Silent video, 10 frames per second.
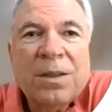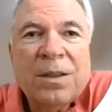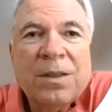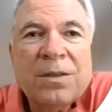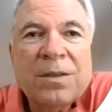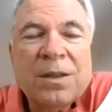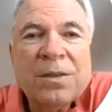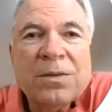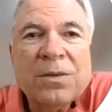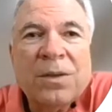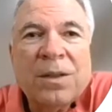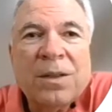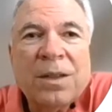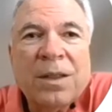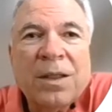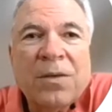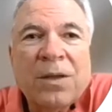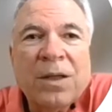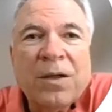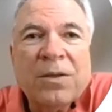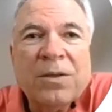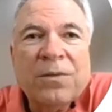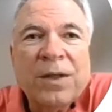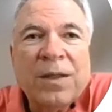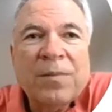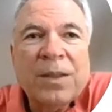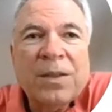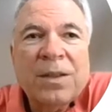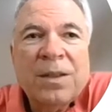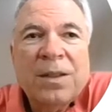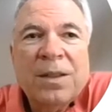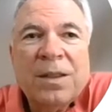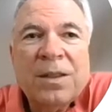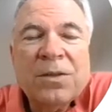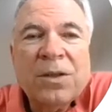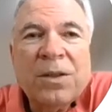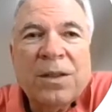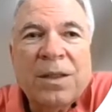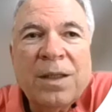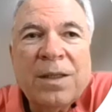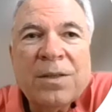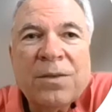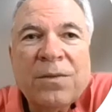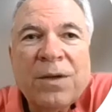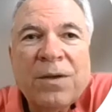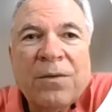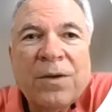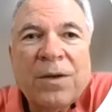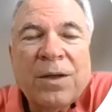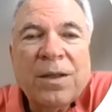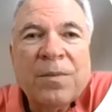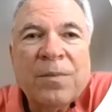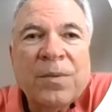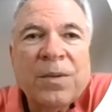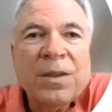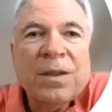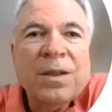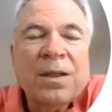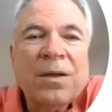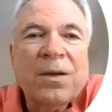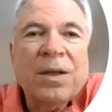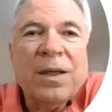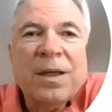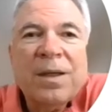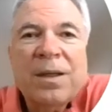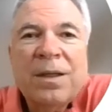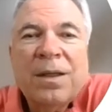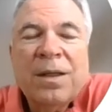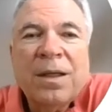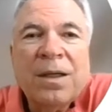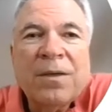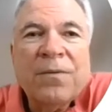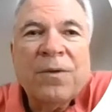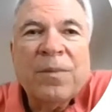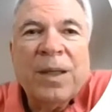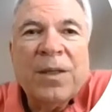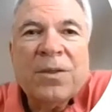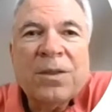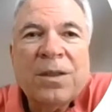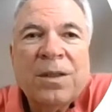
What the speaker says: These things all, and aortic arch development. These early days are very, very important in cardiac formation.